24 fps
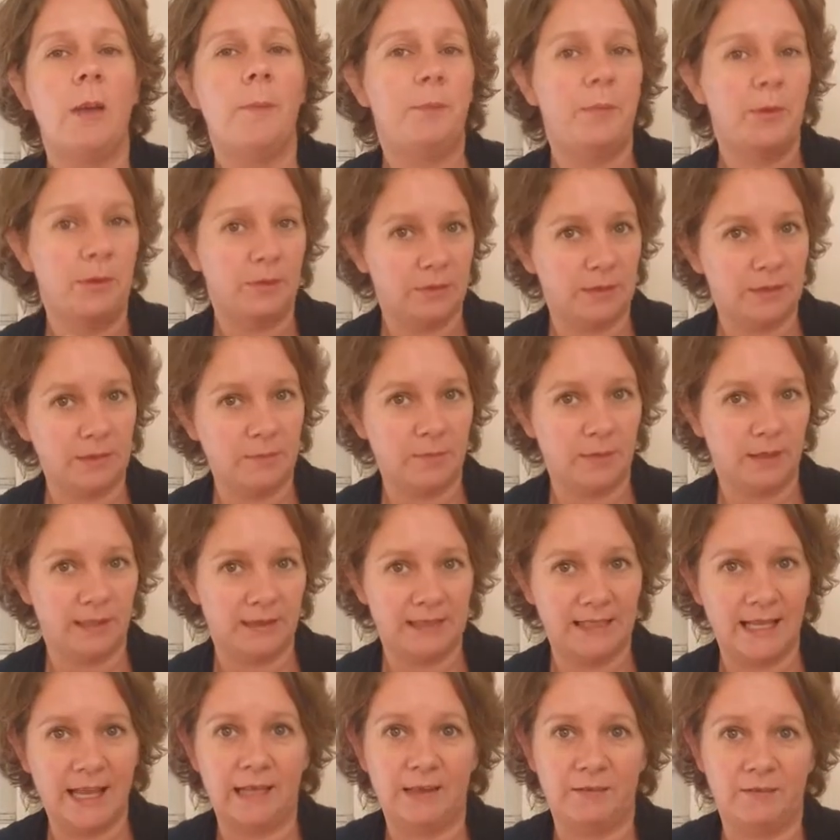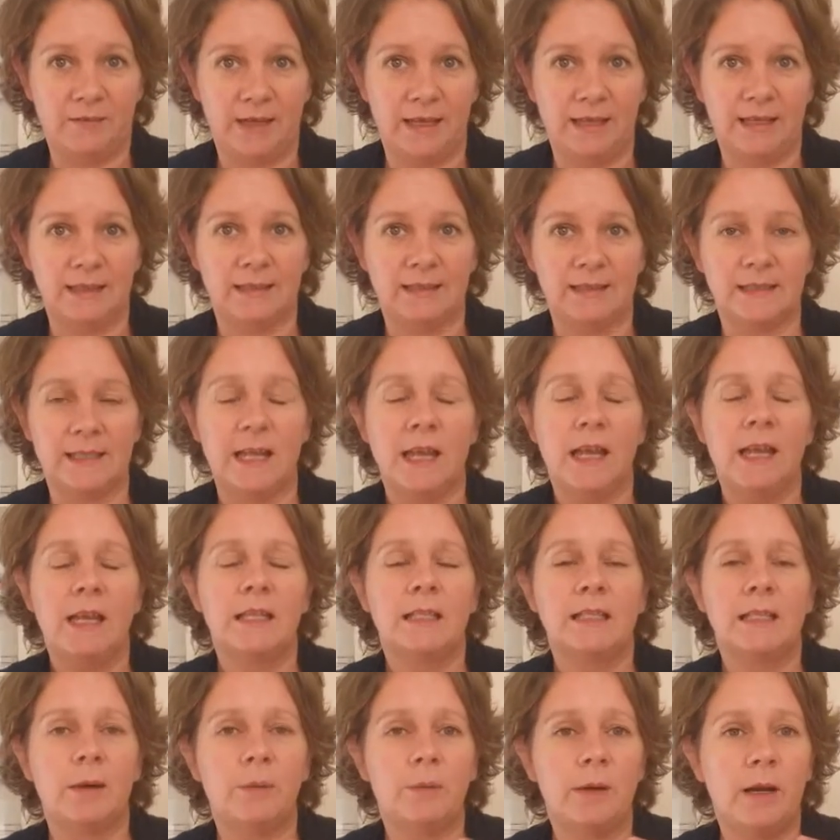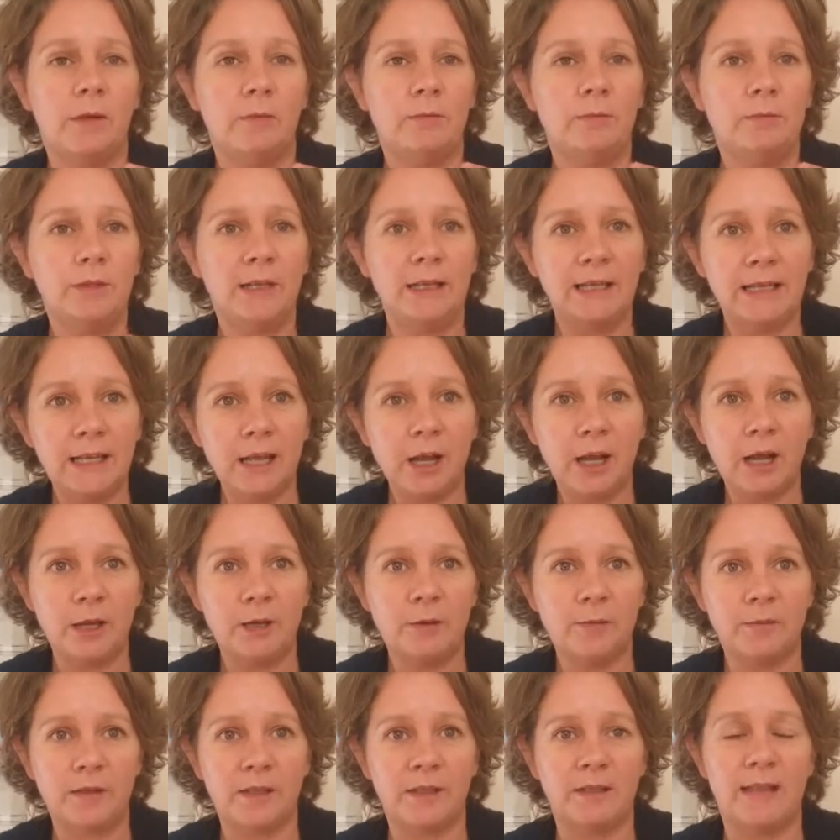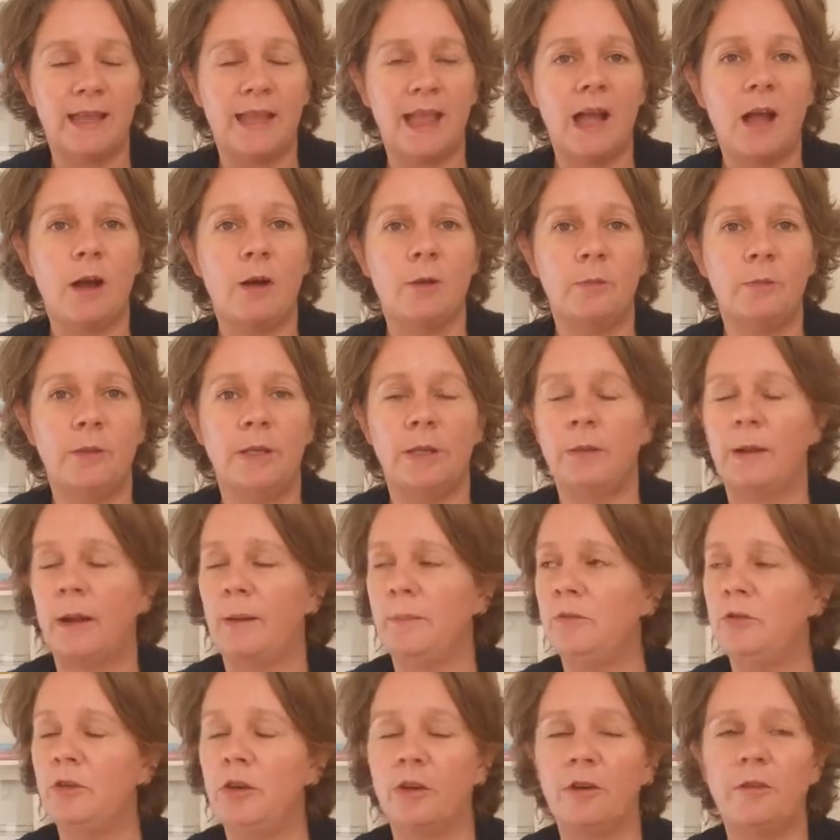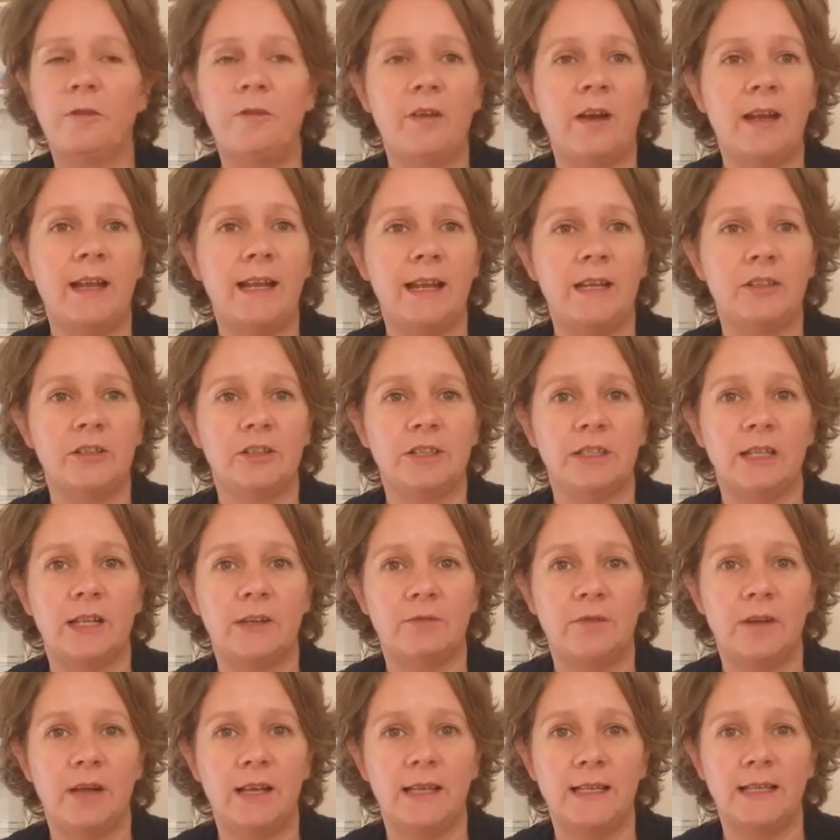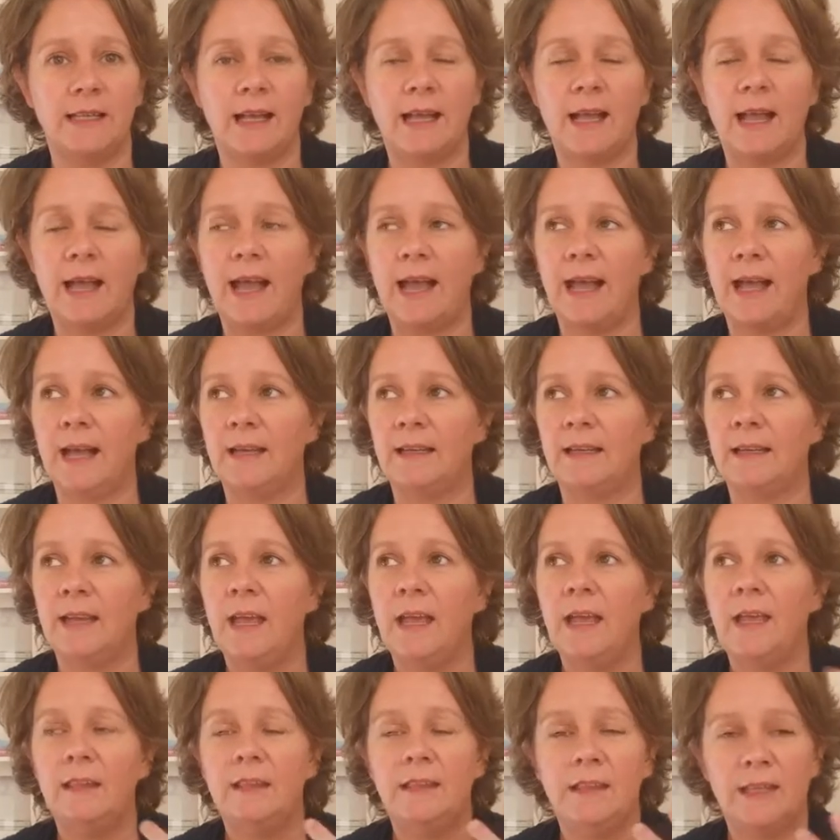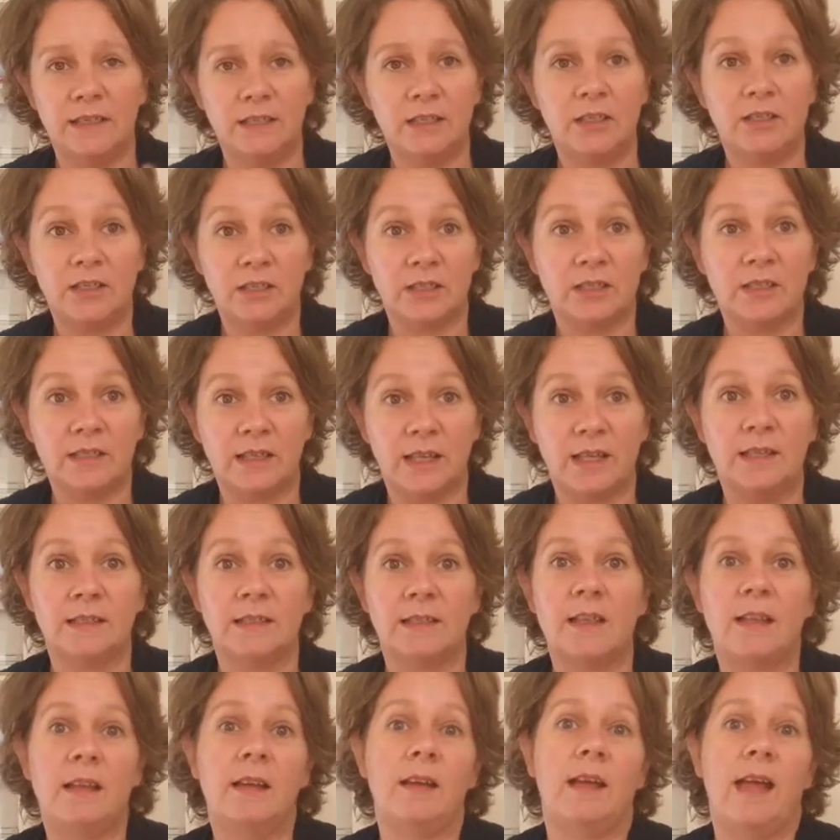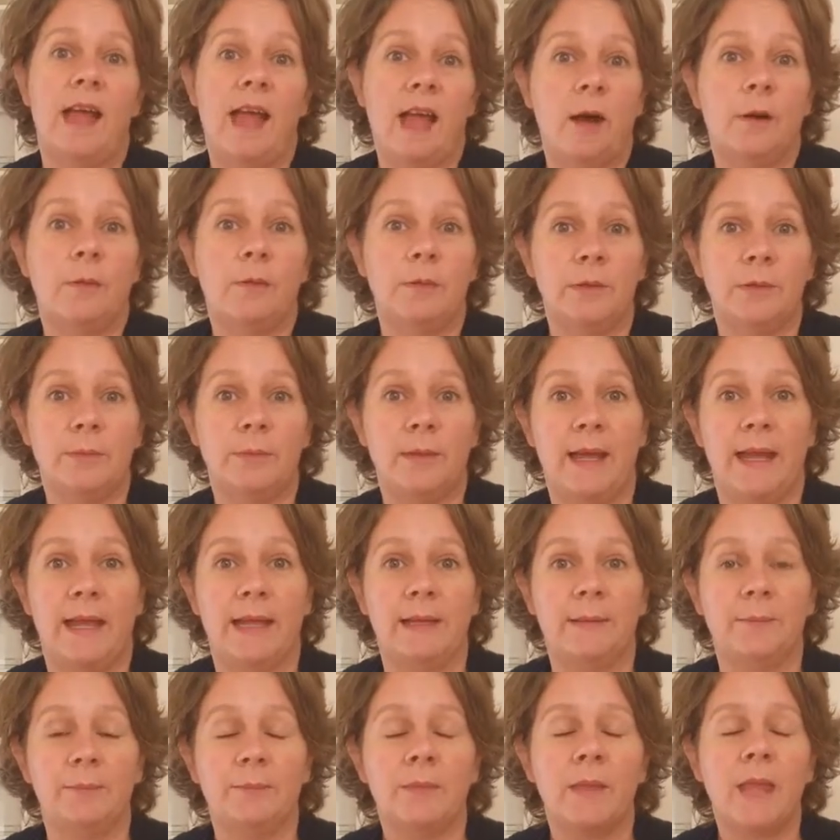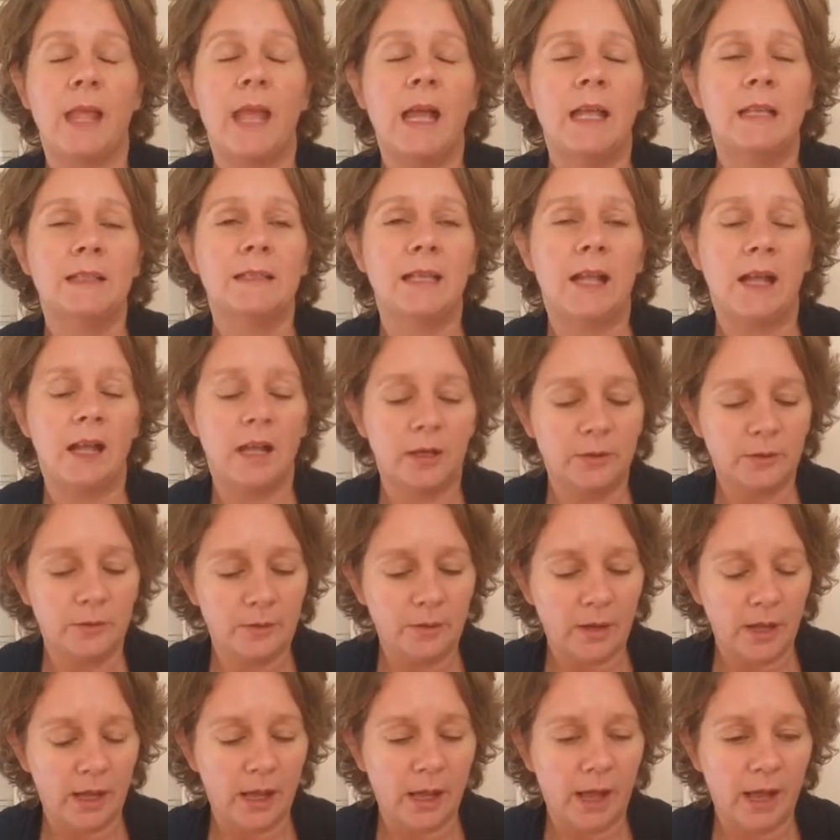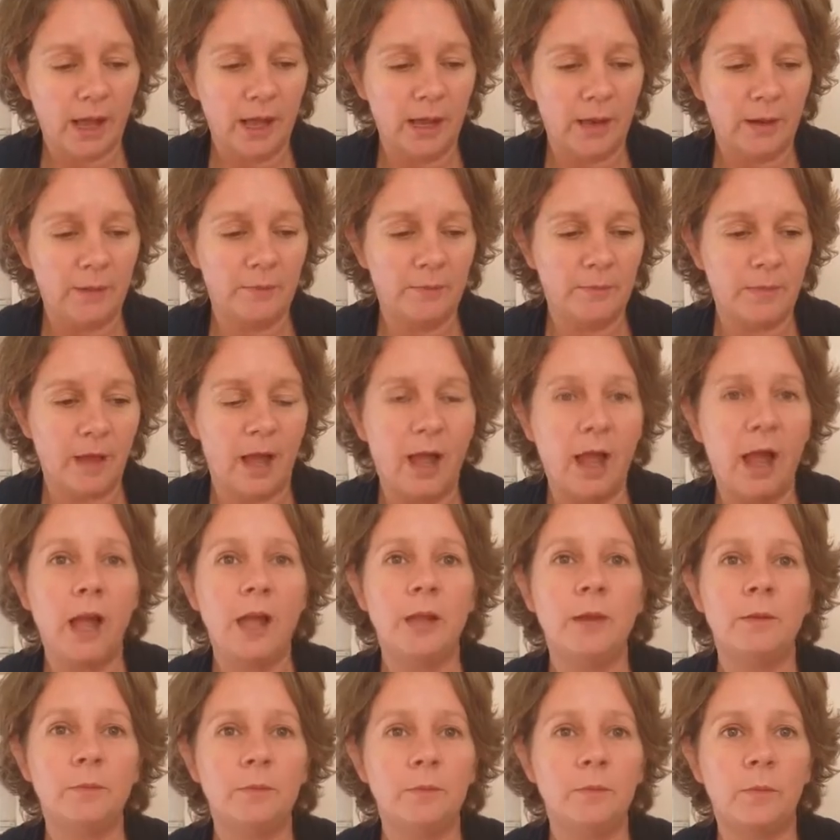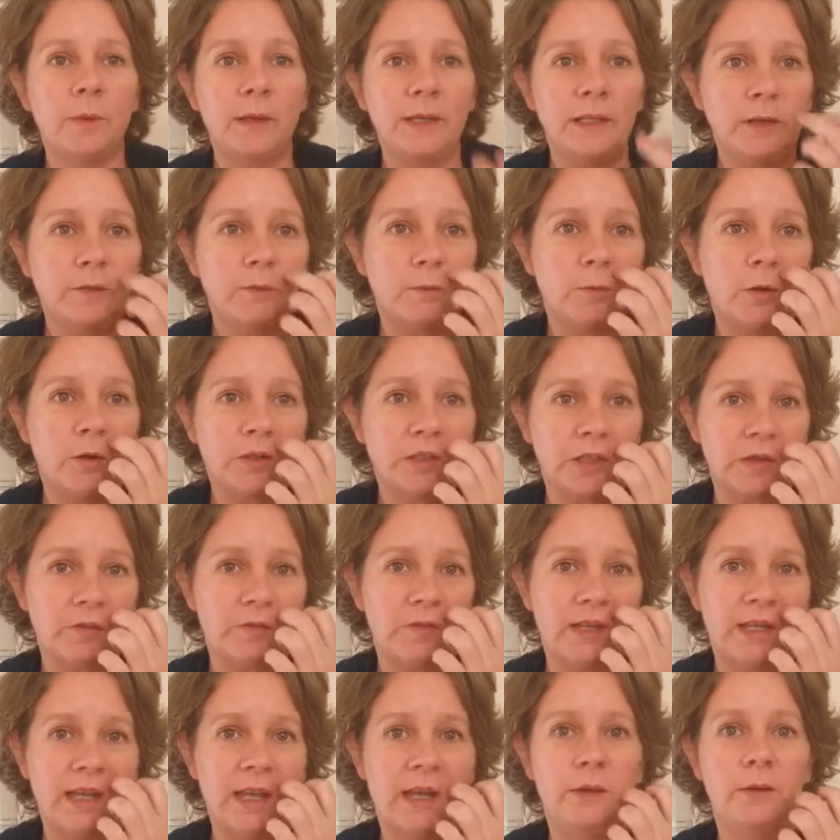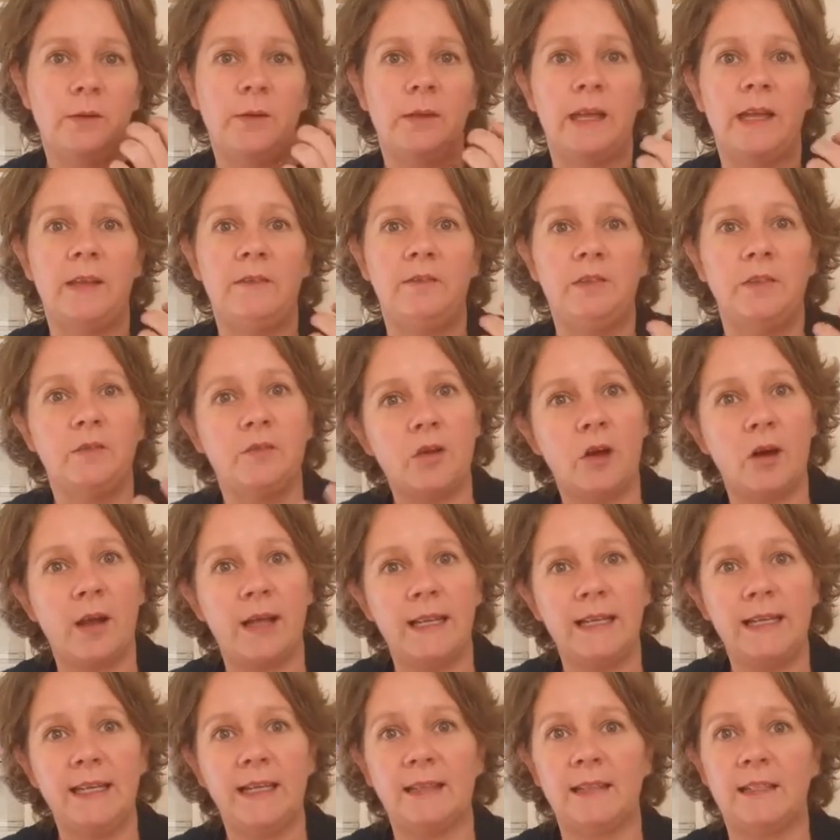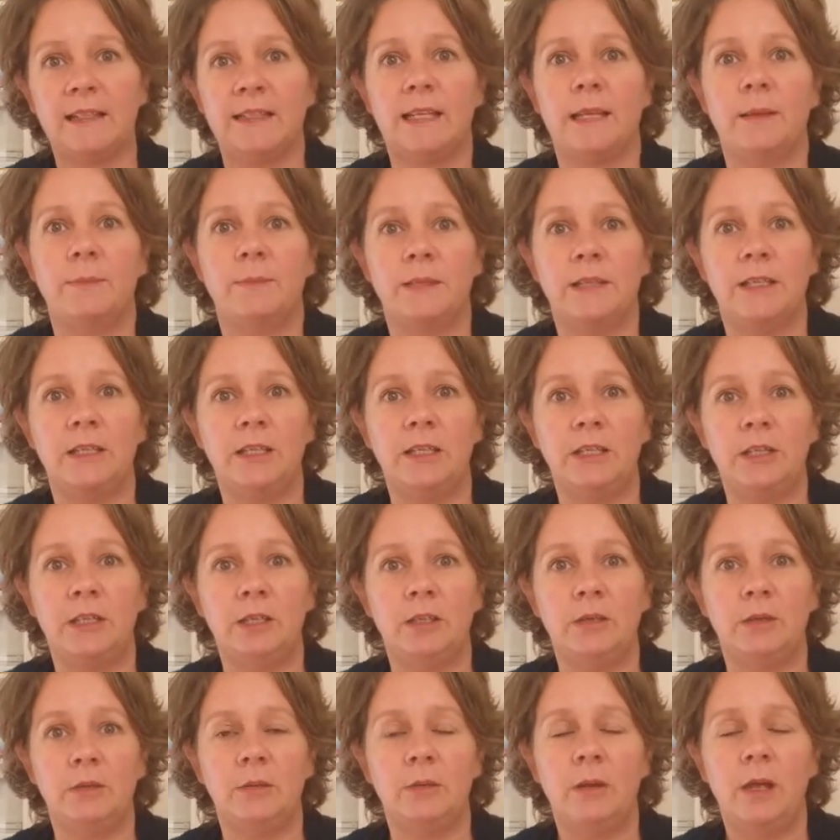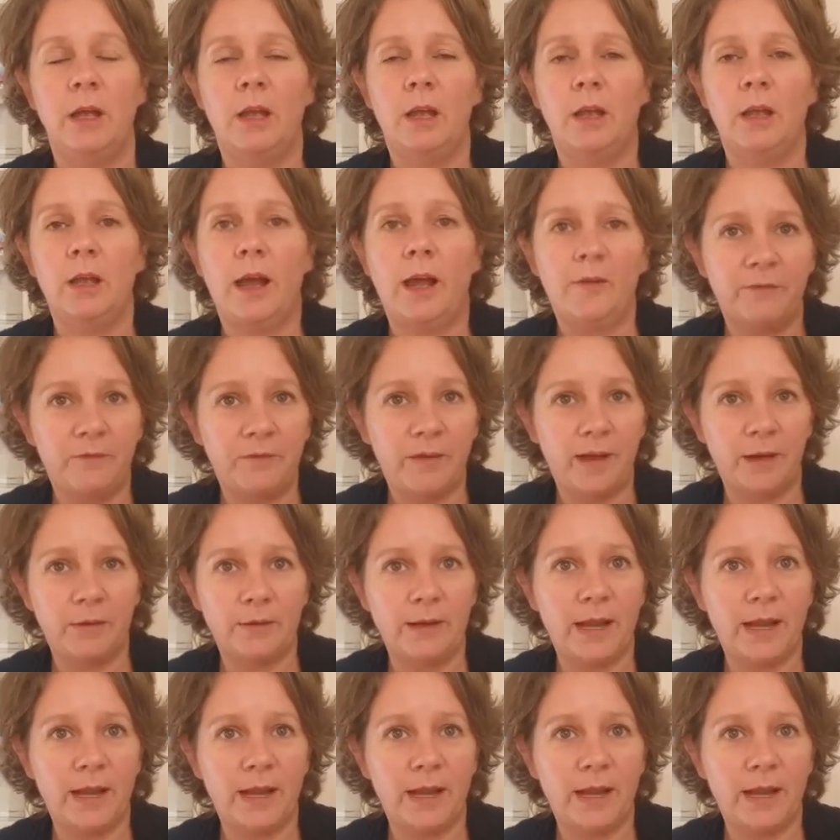building my savings. So I really hope that they help you. I'm not a financial advisor and these are just things that helped me. So um, I hope when you've watched the video, if you've got any other tips that you have found